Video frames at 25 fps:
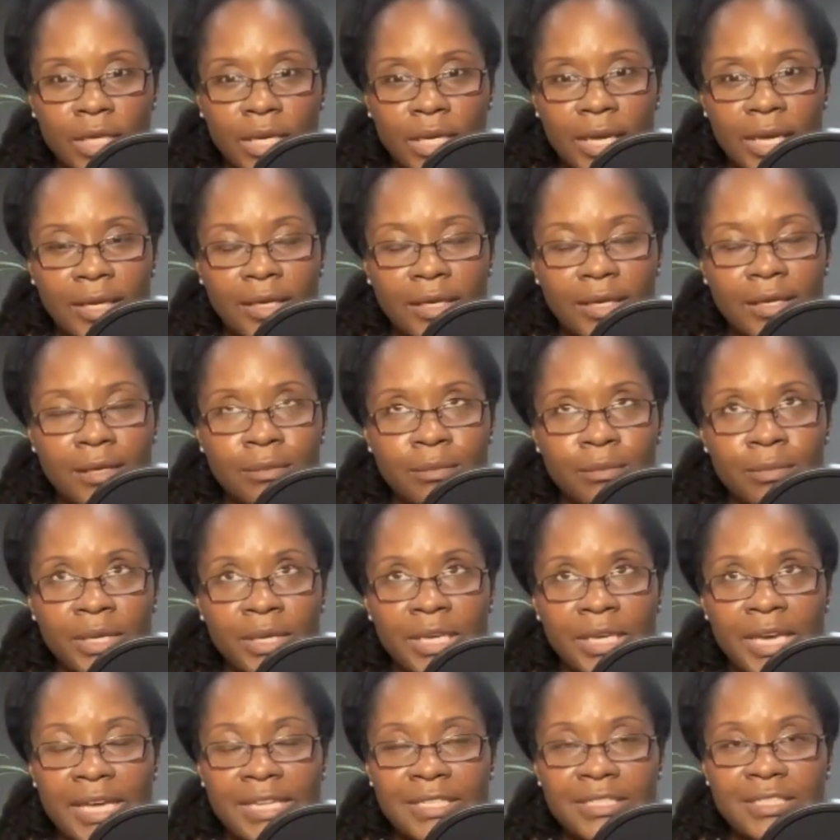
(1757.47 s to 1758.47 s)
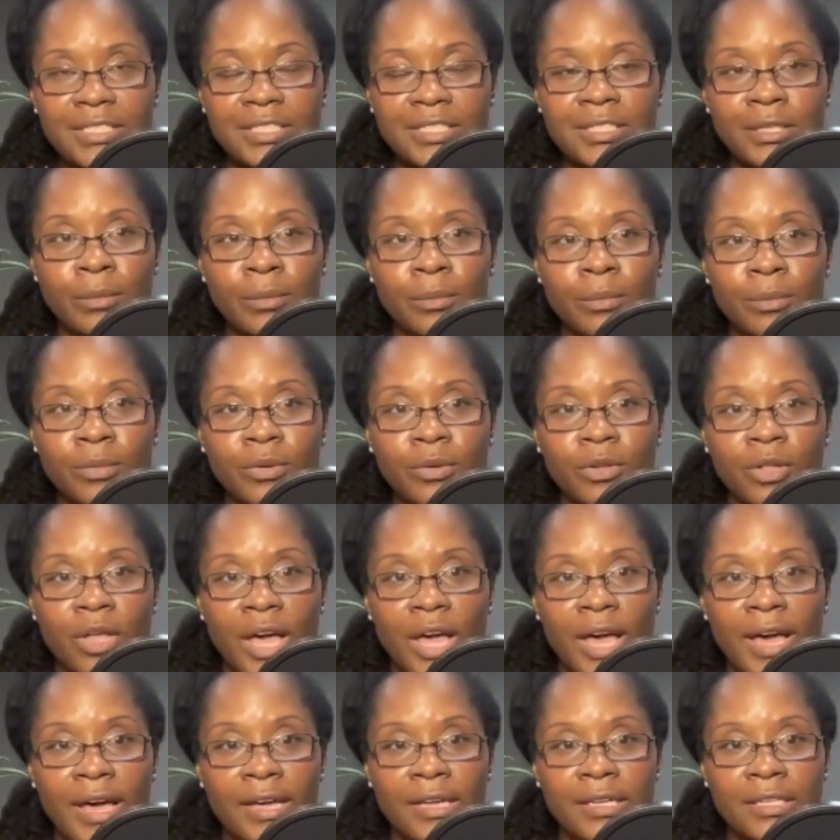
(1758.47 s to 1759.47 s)
It can be as simple
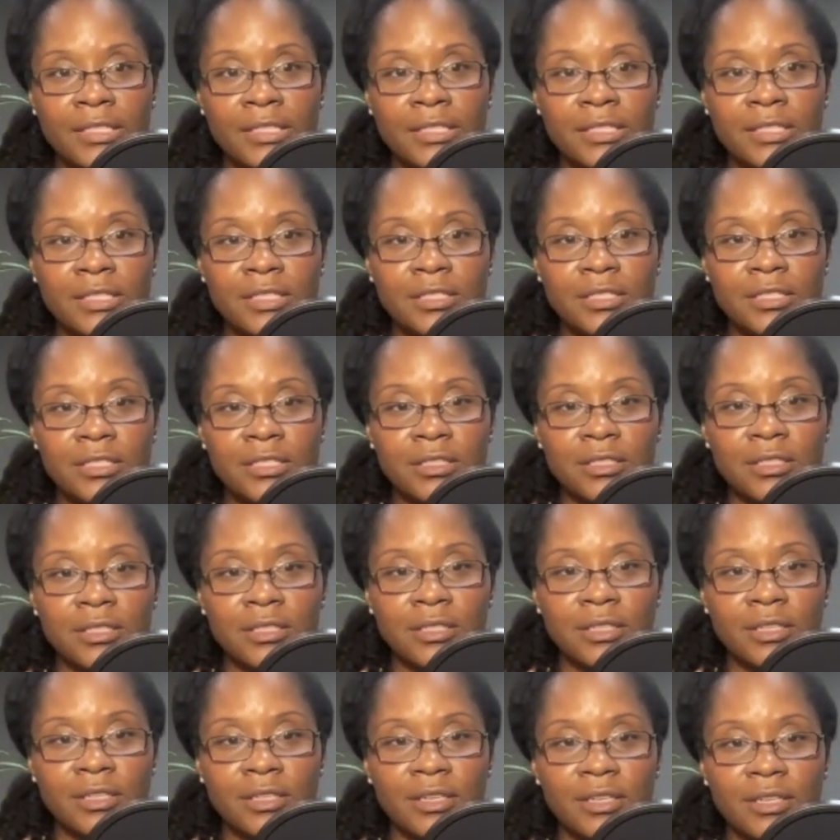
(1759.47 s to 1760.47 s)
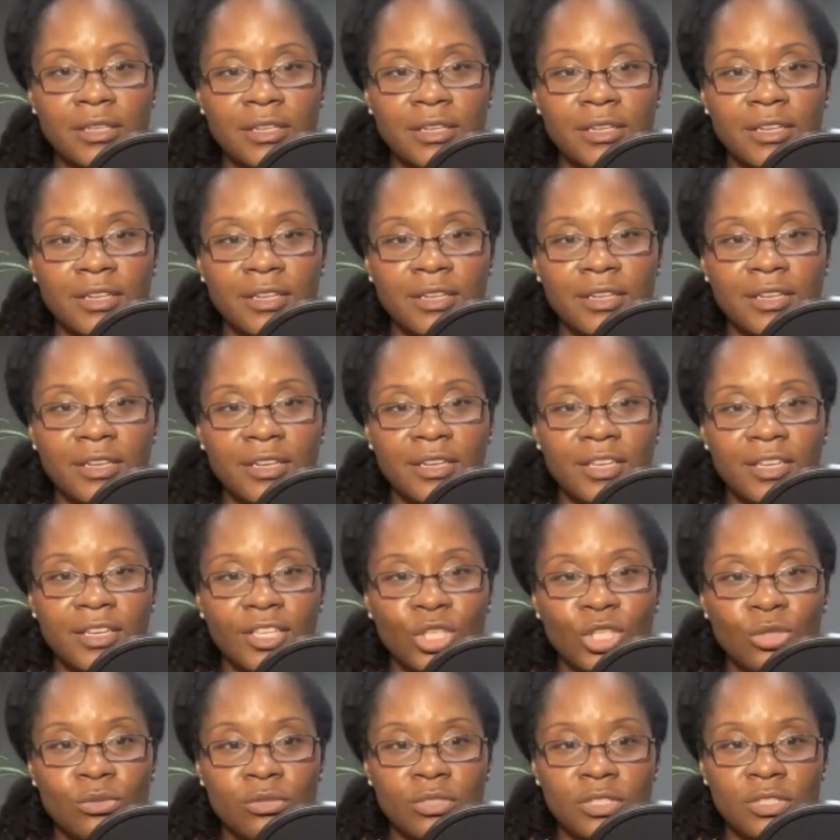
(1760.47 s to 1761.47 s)
as
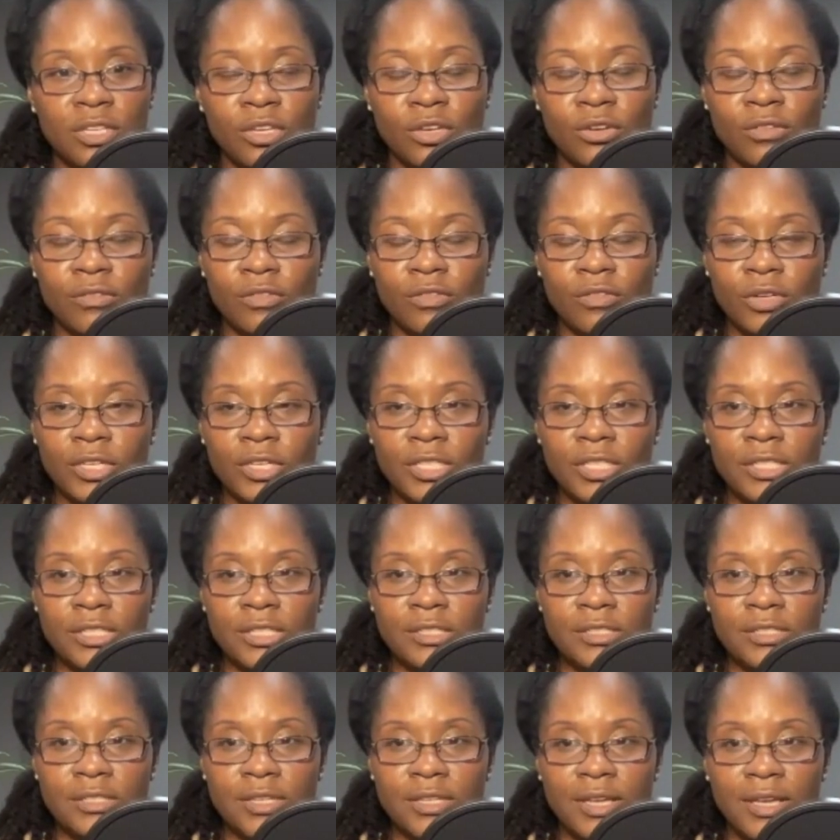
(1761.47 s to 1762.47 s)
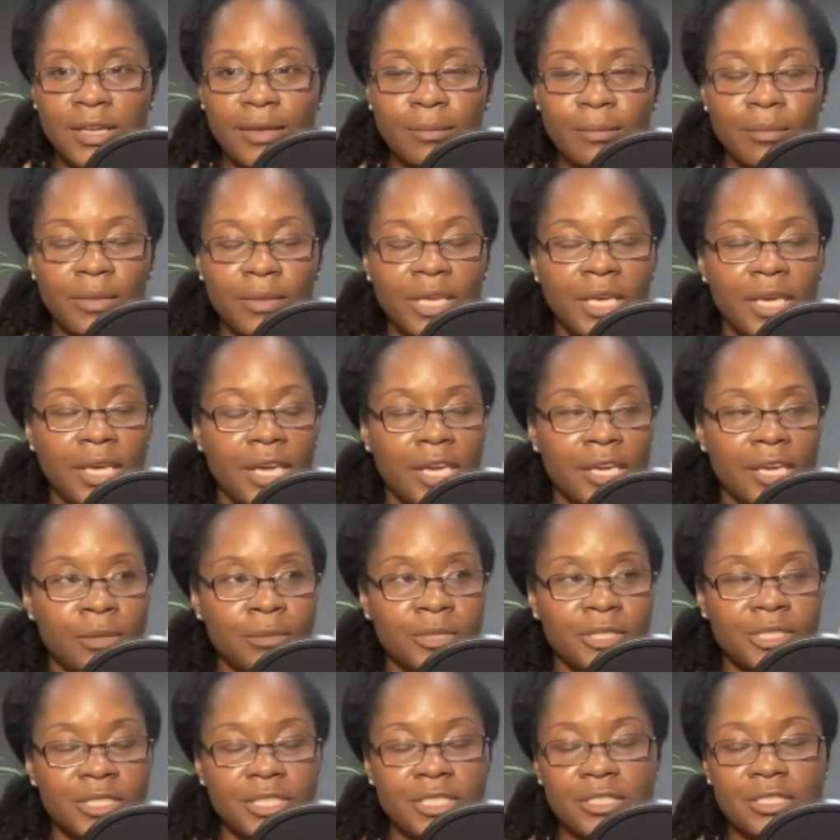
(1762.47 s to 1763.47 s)
using your voice and being
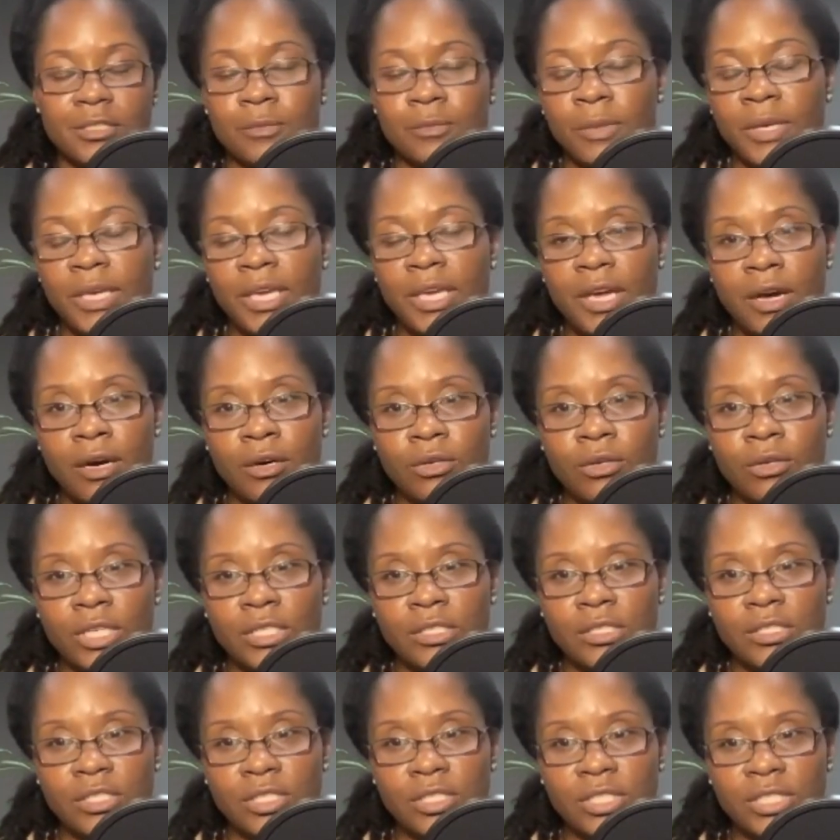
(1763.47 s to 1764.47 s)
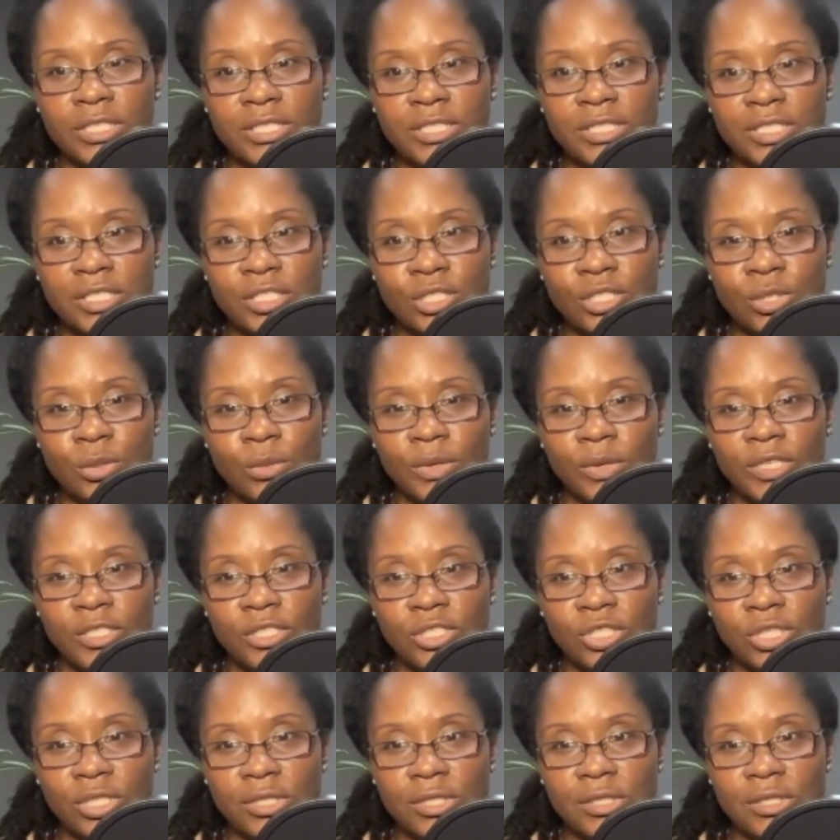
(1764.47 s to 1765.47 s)
able to speak out in certain
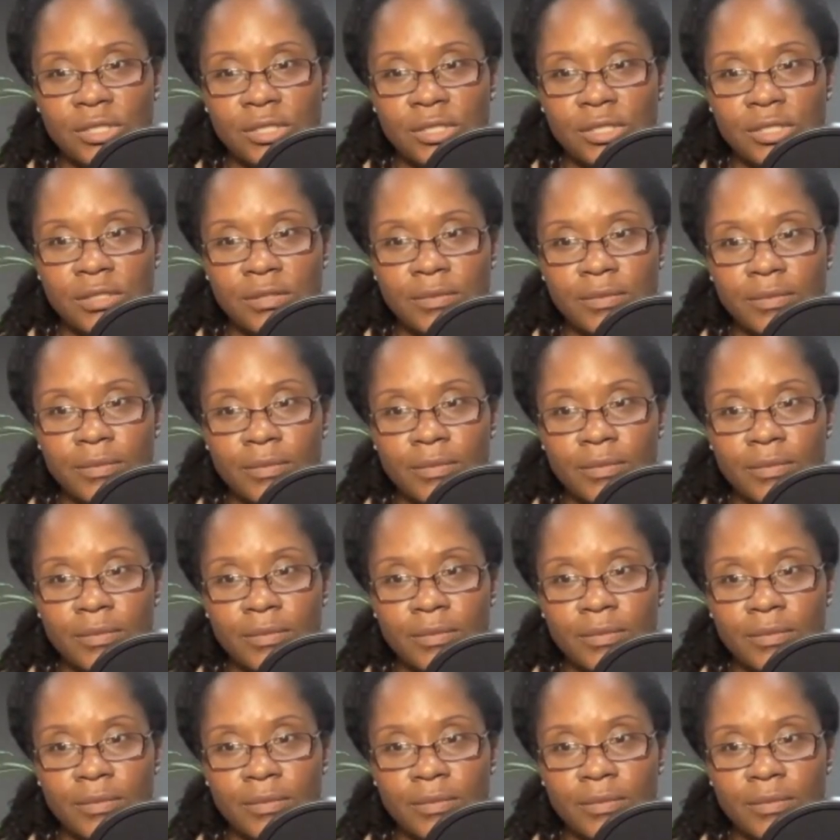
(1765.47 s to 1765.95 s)
situations.